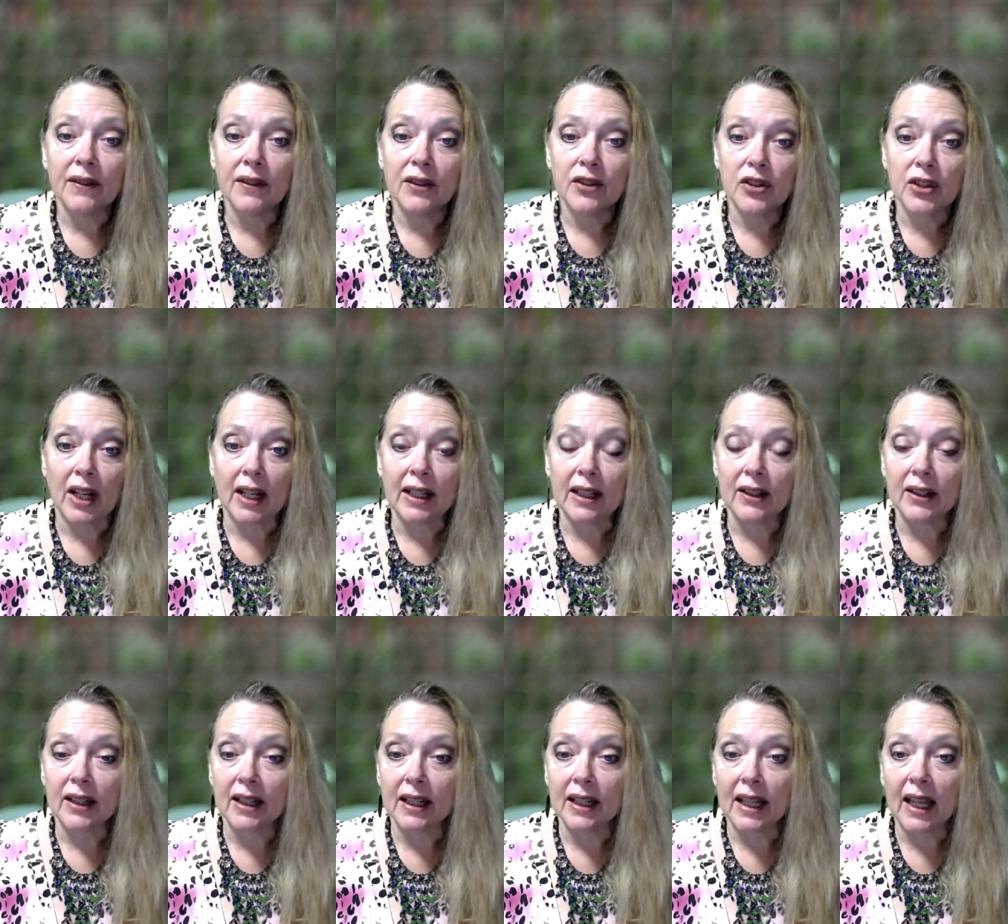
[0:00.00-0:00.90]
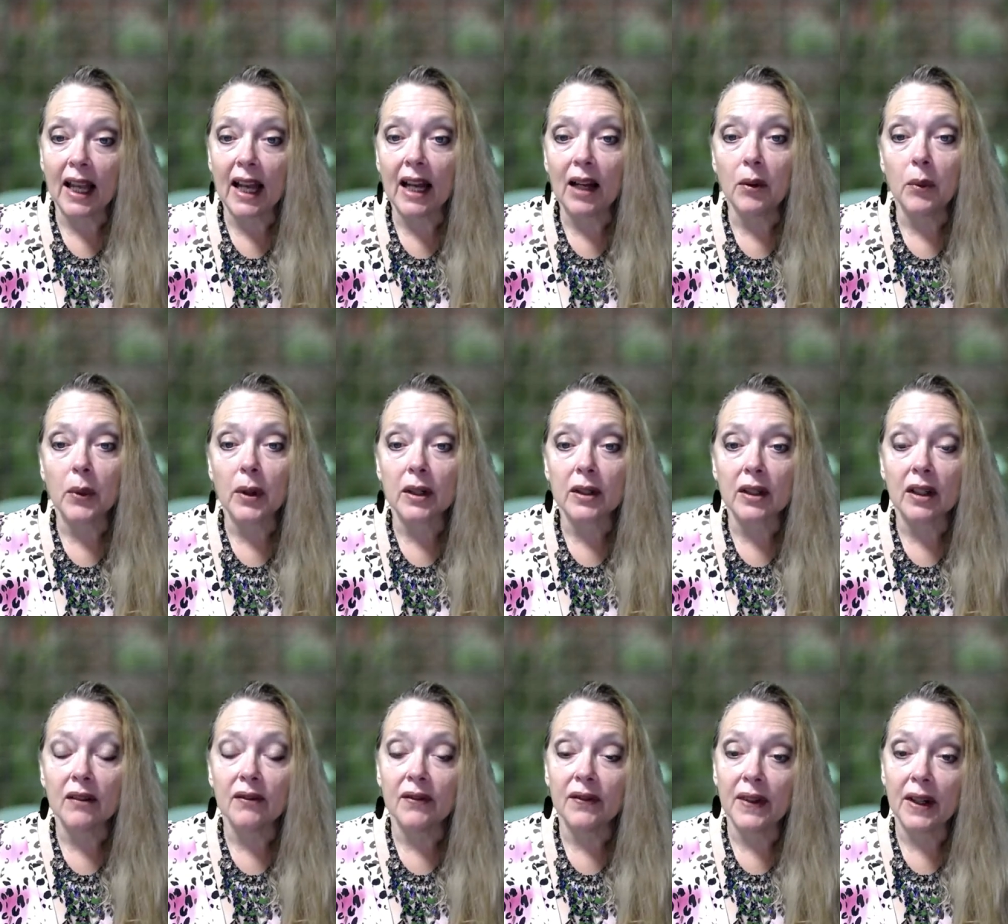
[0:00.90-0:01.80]
Schuyler, and Kat worked
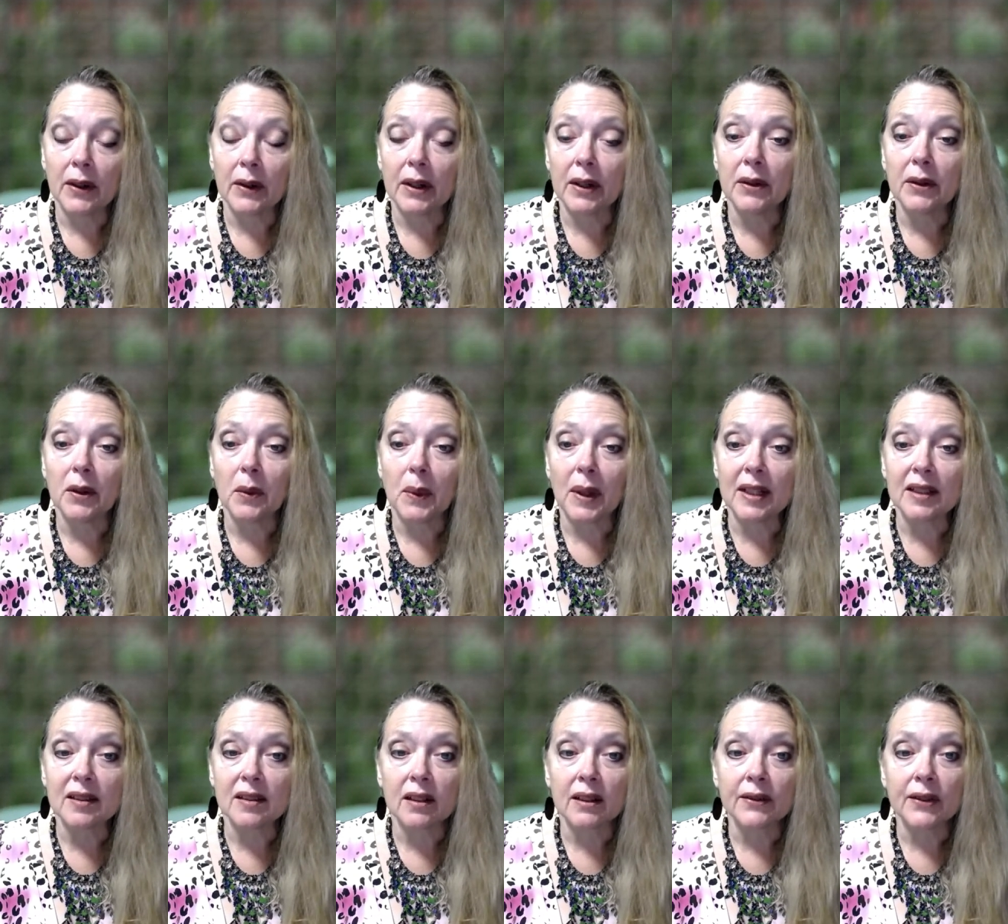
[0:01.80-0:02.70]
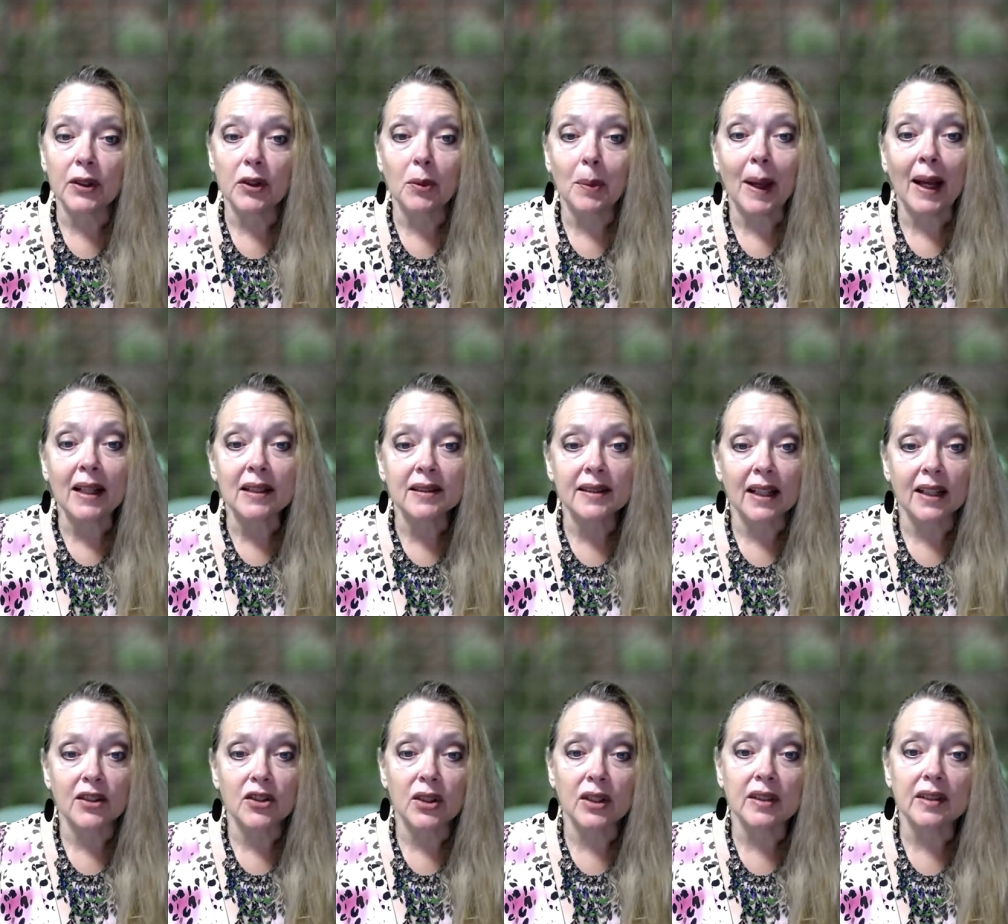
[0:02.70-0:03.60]
on Pharaoh, the white serval's back
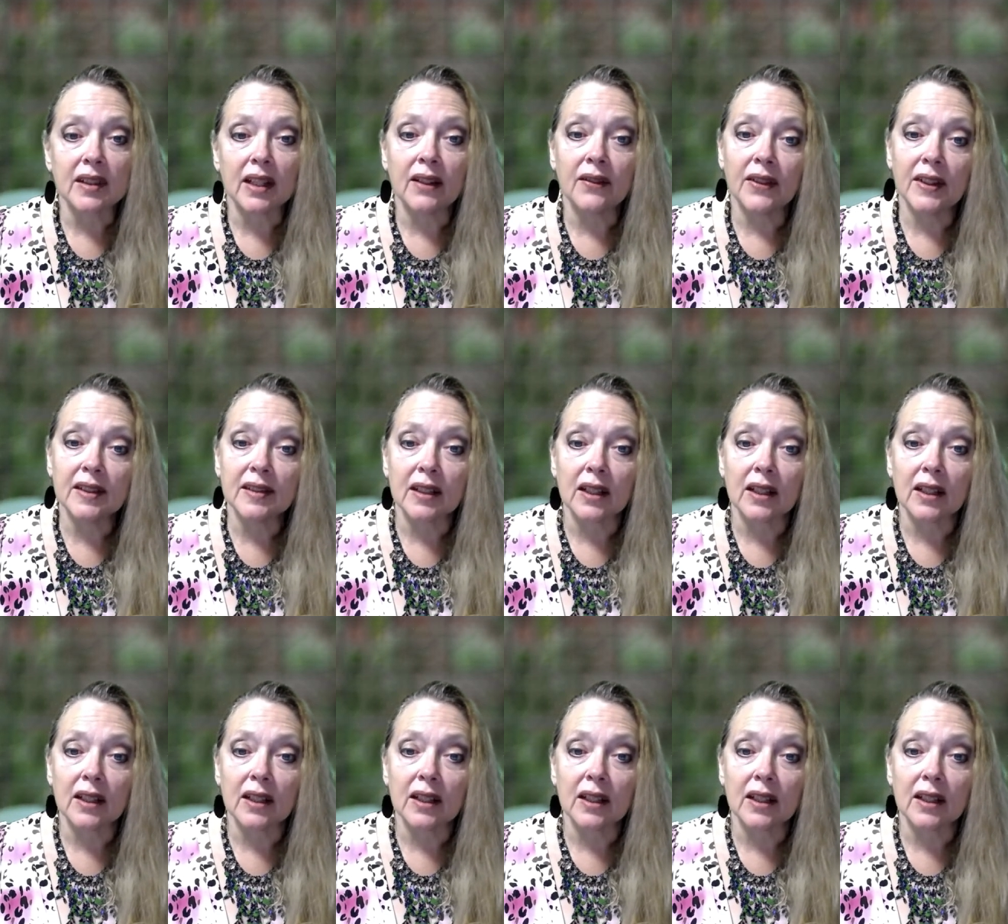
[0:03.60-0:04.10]
sections of his